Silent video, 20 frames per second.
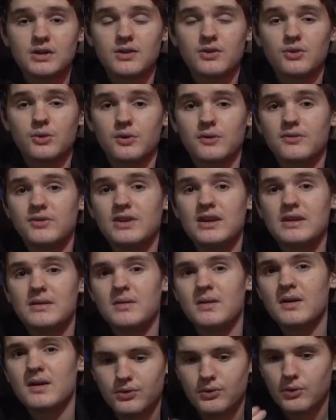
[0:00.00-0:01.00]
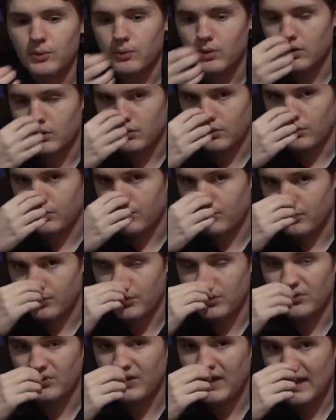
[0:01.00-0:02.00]
to sort of see the world through
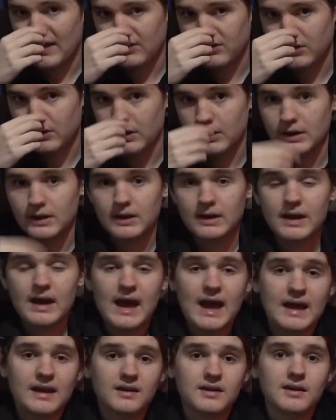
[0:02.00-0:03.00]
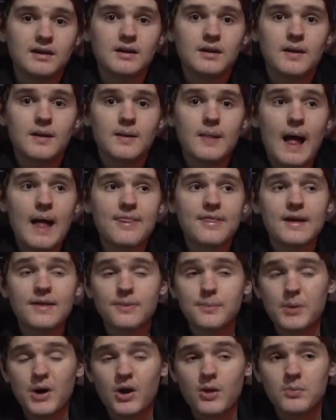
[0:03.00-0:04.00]
this lens? And I
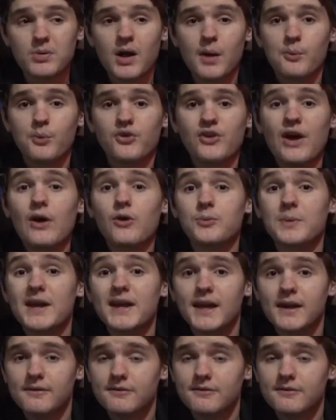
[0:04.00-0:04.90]
think part of the problem was I was making a